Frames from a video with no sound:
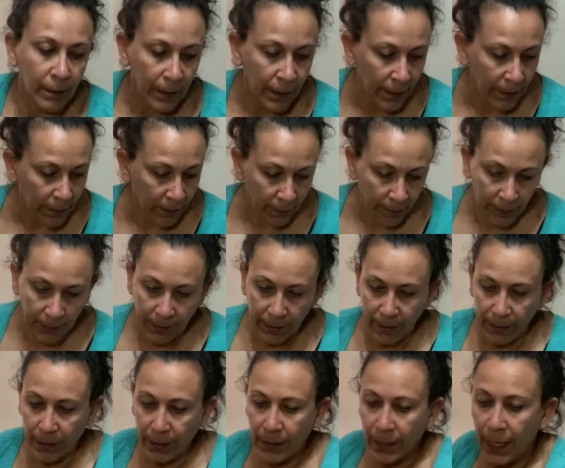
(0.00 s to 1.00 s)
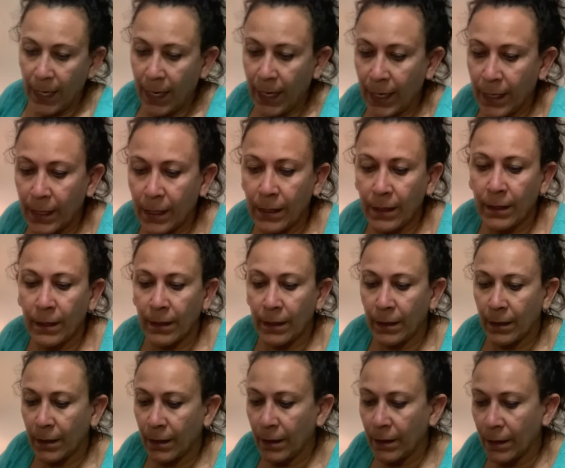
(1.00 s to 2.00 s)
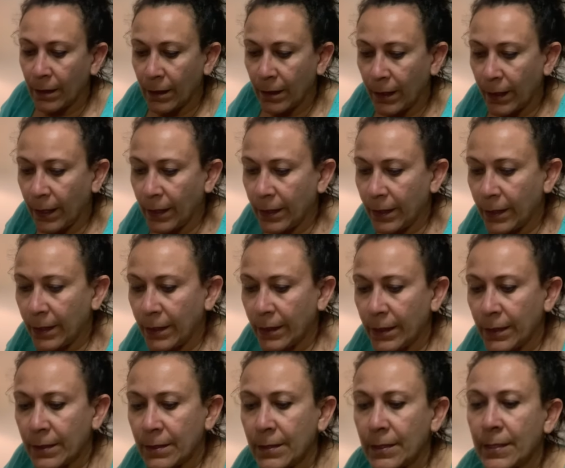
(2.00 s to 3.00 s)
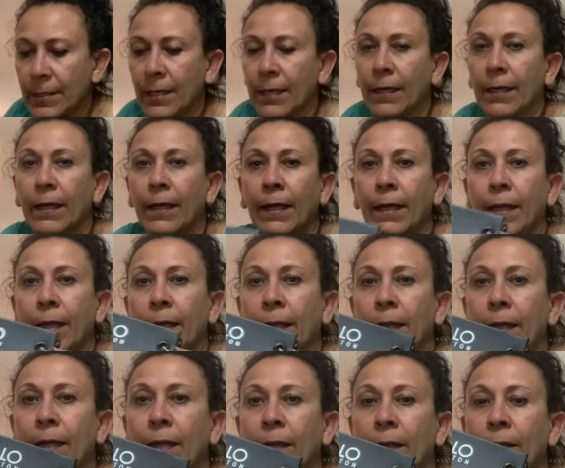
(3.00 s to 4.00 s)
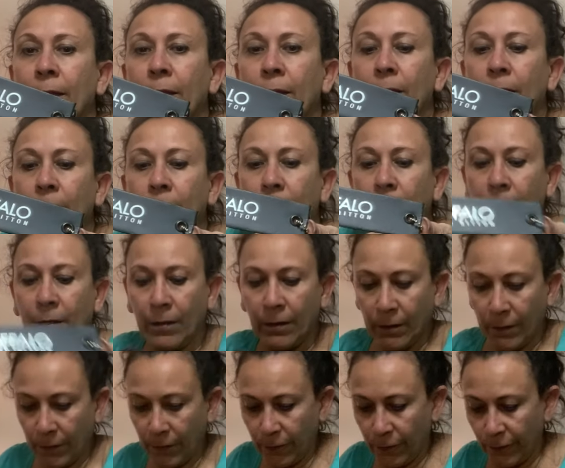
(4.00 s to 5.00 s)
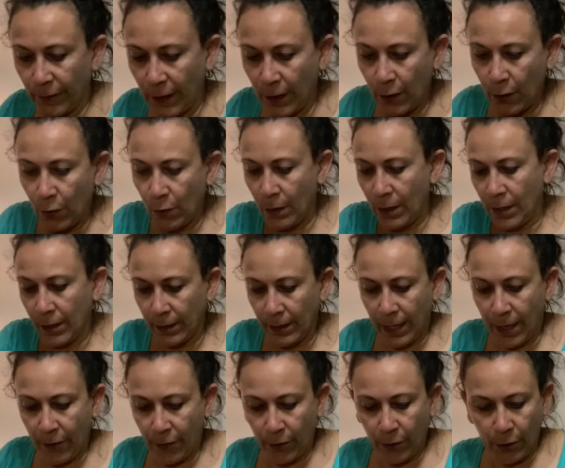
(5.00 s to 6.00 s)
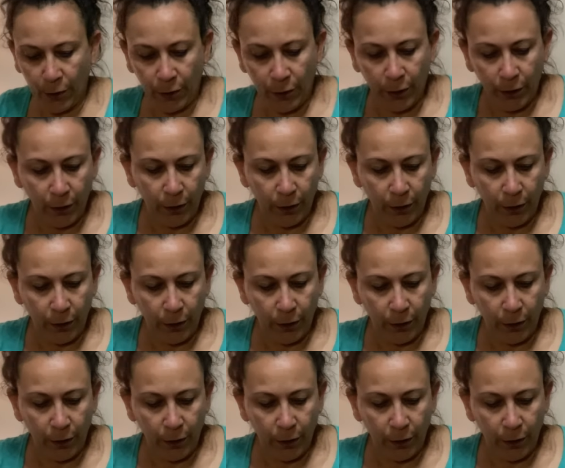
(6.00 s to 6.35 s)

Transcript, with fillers: Here is the tag. And it is a faux leather